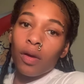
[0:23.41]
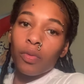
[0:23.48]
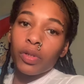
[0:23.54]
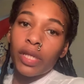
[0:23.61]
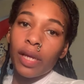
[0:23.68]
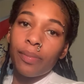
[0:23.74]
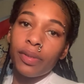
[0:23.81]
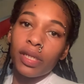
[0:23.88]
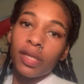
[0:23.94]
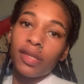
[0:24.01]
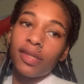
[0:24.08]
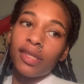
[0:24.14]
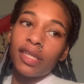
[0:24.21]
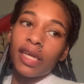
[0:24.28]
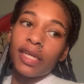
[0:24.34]
With that being
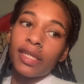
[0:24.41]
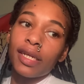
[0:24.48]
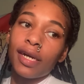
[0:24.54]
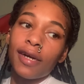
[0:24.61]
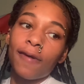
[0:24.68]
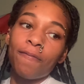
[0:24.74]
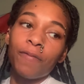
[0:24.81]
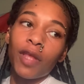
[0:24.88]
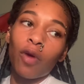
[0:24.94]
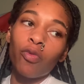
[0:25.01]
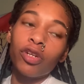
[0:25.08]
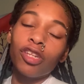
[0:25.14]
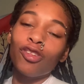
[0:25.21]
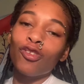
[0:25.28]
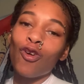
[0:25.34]
said, I
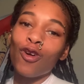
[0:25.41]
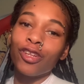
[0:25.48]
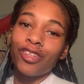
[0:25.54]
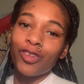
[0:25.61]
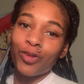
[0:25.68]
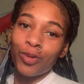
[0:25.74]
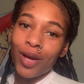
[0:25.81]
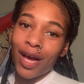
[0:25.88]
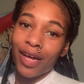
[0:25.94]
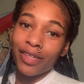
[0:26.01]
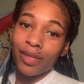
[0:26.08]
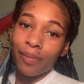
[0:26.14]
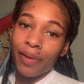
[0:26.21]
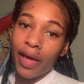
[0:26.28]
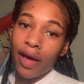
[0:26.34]
want to talk to you guys
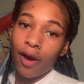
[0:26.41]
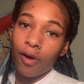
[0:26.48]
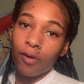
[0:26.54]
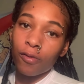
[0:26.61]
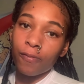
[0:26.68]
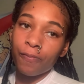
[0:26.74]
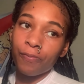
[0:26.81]
about